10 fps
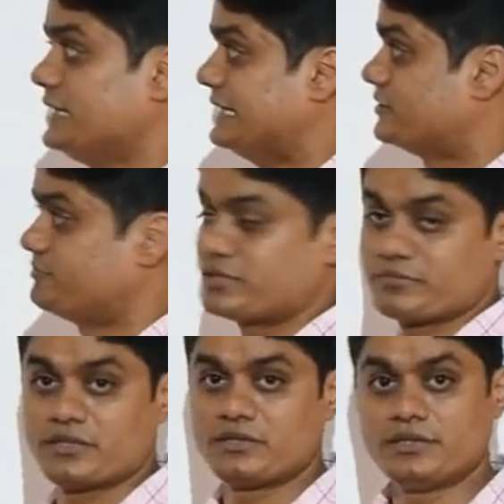
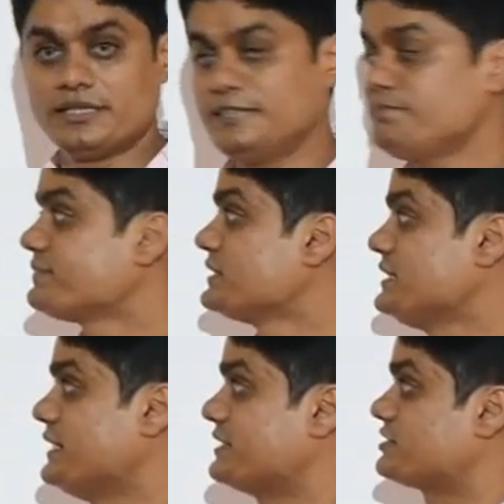experiment. Then
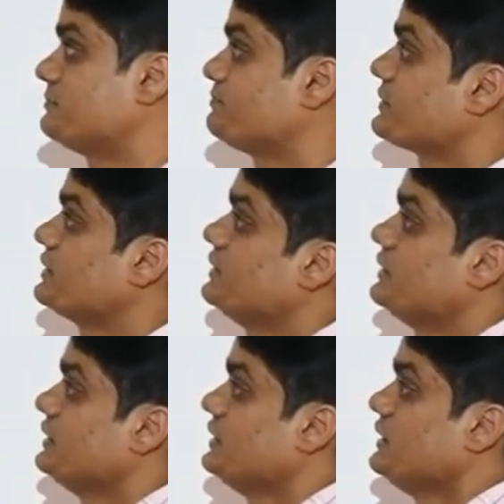next,
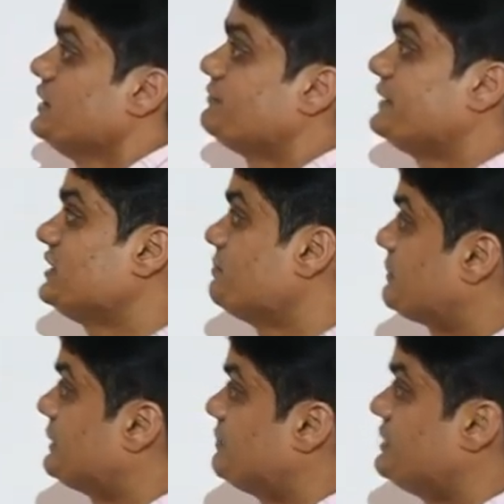find the
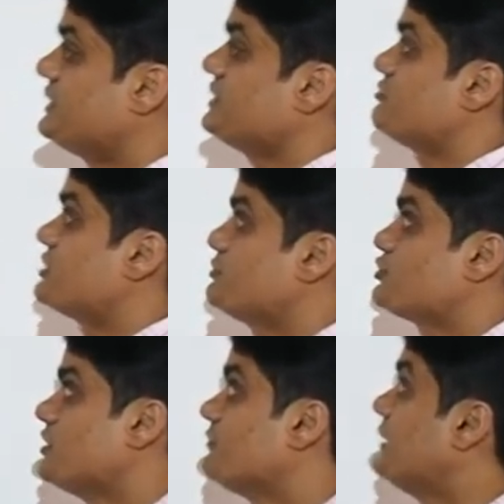probability distribution of